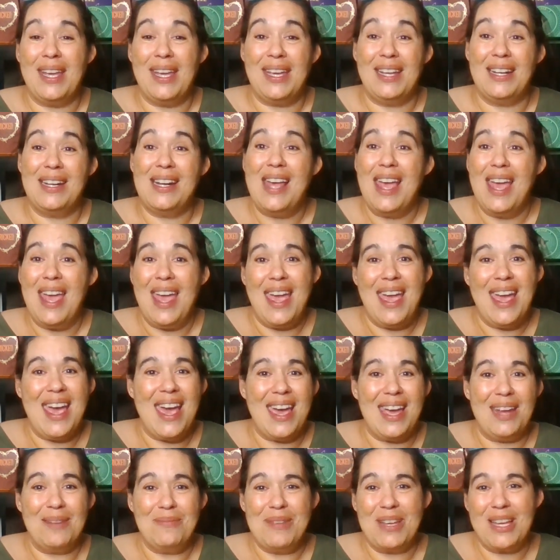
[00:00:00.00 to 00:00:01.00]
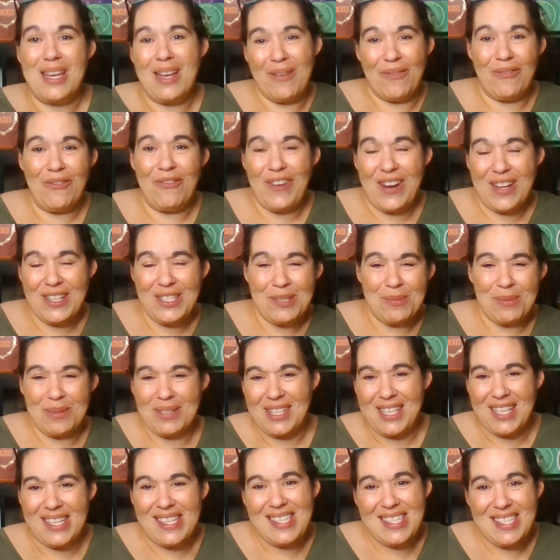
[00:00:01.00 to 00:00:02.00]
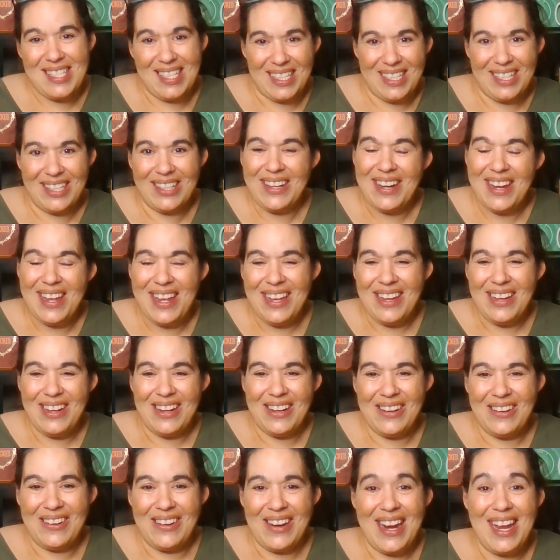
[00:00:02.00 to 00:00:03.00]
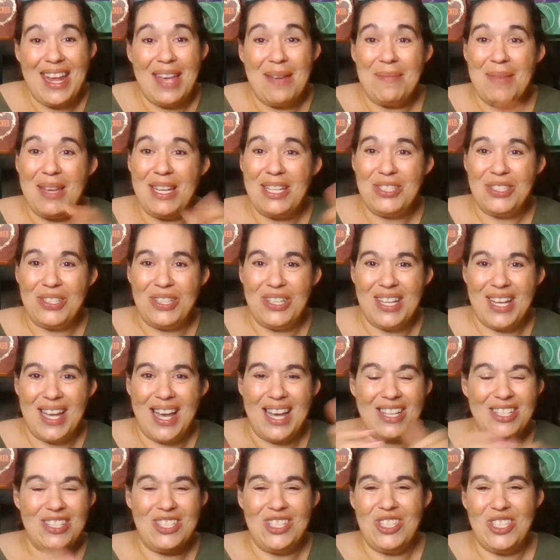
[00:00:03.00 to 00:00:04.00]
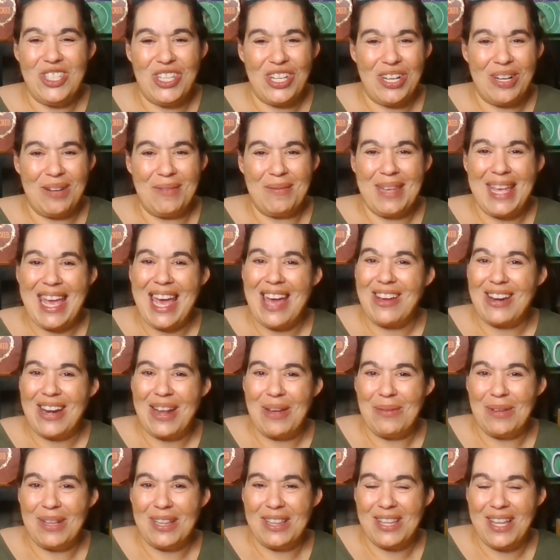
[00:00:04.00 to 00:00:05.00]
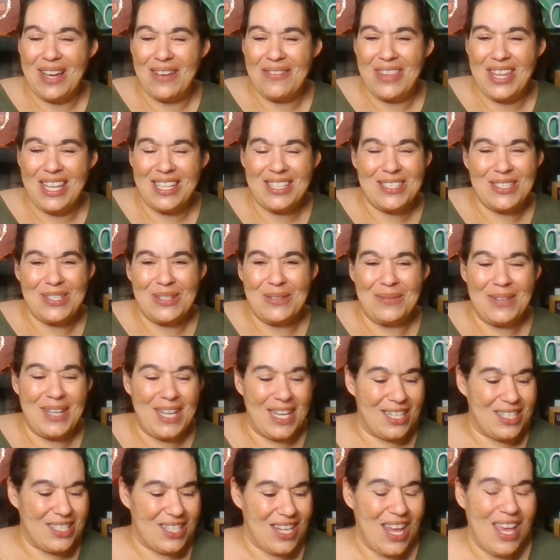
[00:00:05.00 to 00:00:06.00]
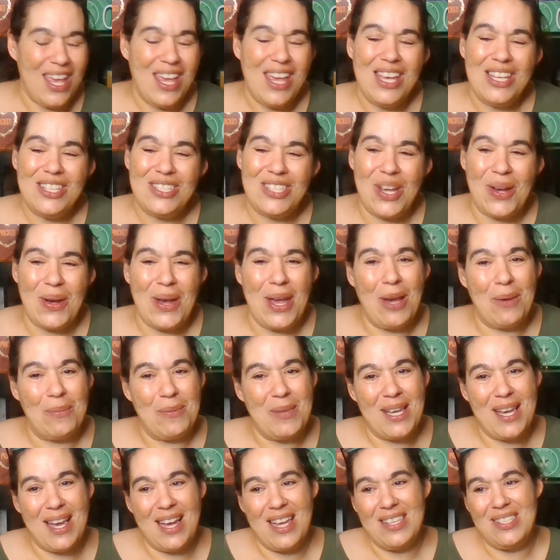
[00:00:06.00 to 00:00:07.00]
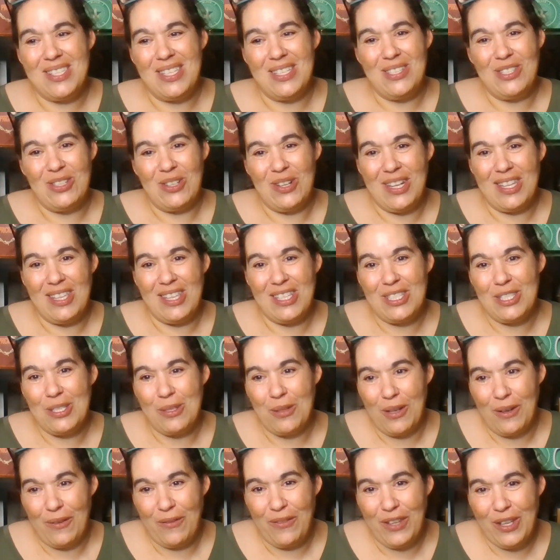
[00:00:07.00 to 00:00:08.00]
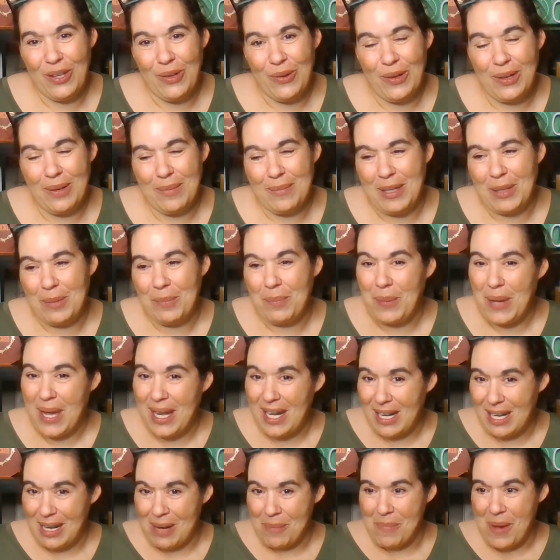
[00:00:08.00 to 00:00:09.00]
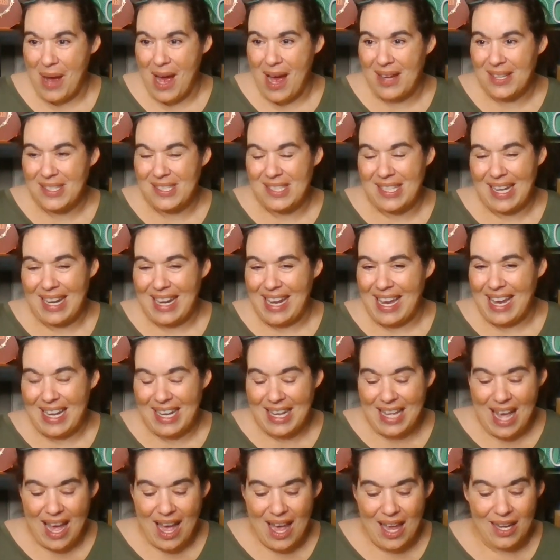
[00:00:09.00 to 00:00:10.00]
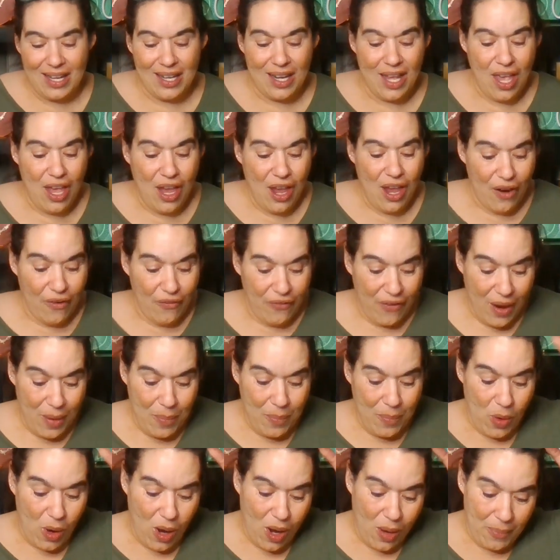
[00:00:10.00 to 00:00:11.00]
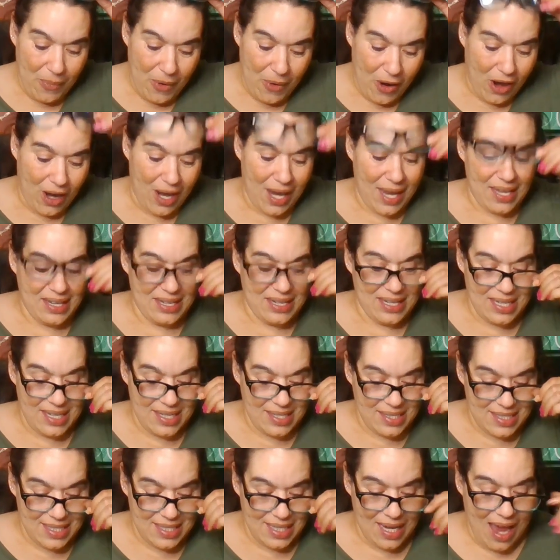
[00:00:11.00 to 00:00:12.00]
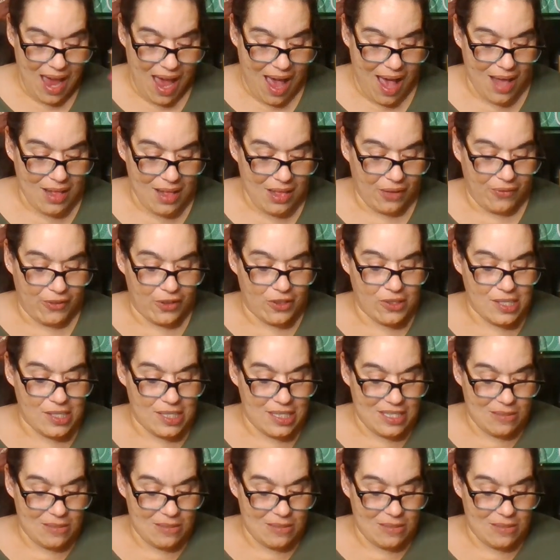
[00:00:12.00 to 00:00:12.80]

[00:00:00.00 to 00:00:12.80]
and become friends with us here. Alright, and make sure you guys are sharing me out. I would love that so much. So I hope you guys enjoyed this review on my bed in a box I had gotten from Walmart, and it is the Oliver Smith